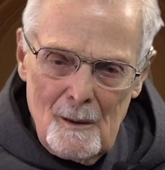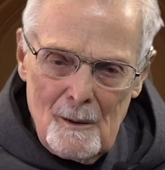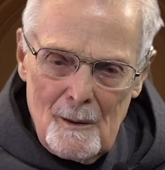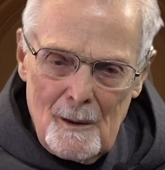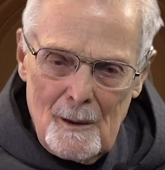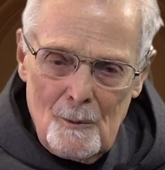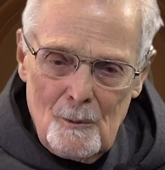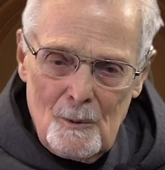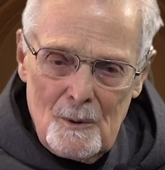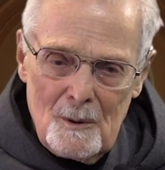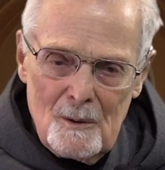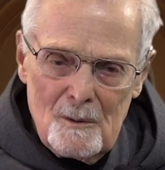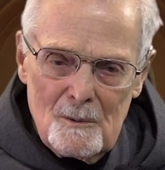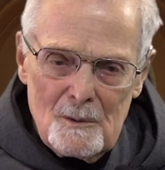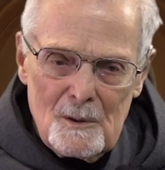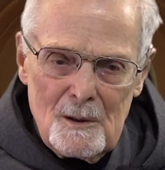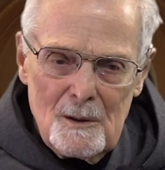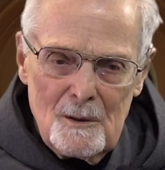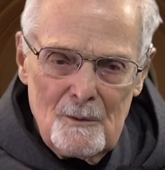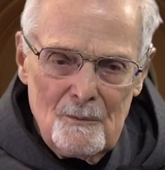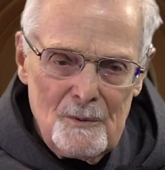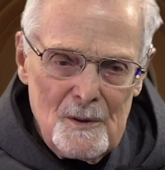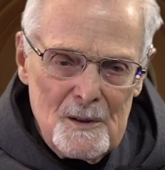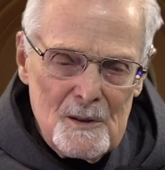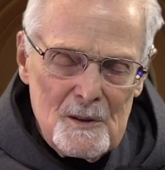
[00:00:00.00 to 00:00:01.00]
They were
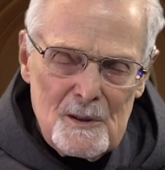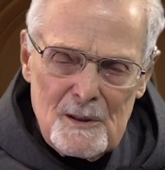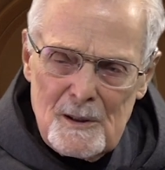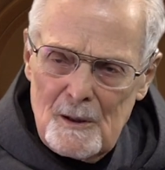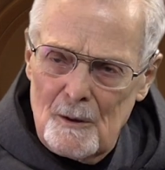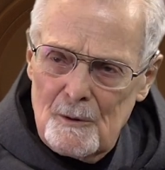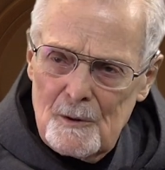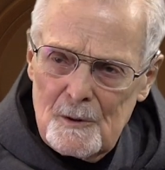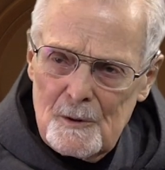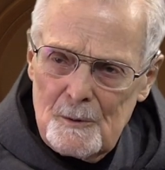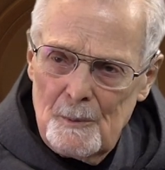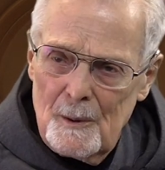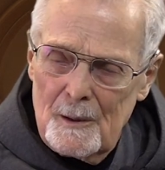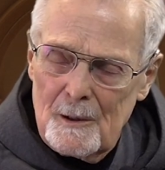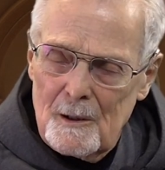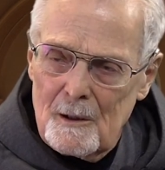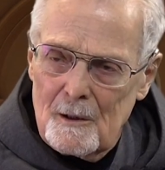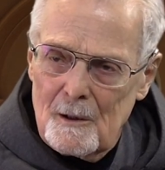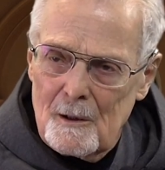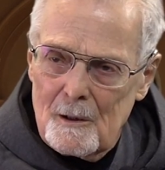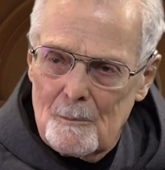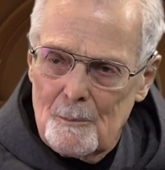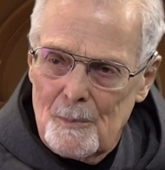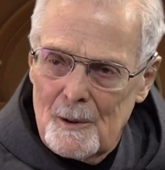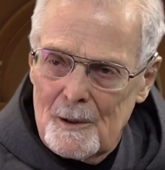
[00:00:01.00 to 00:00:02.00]
convinced I was
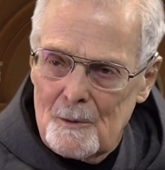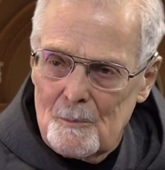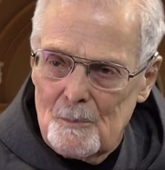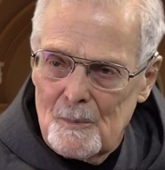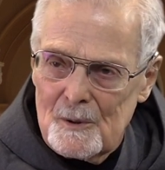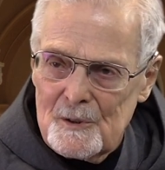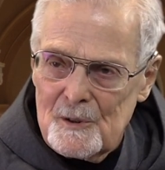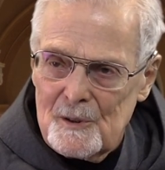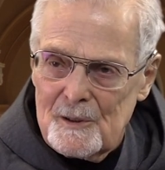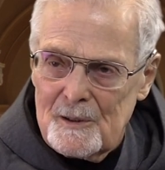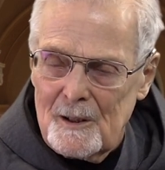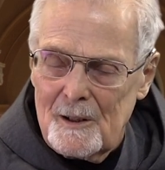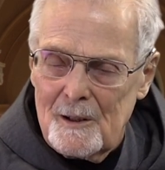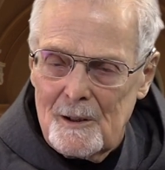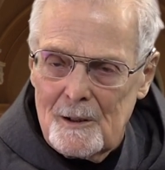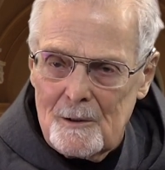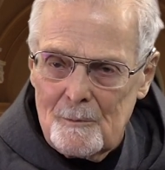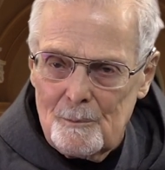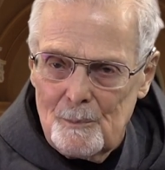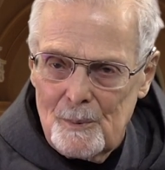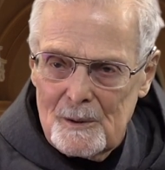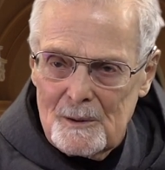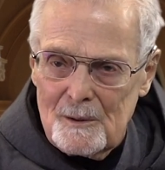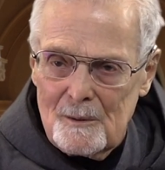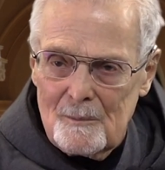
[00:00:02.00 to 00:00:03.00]
making a big
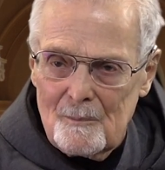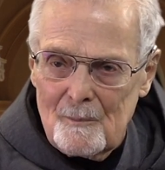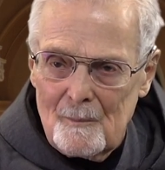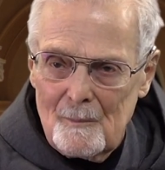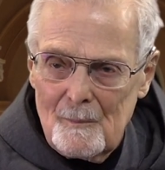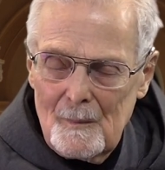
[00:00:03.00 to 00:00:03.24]
mistake, but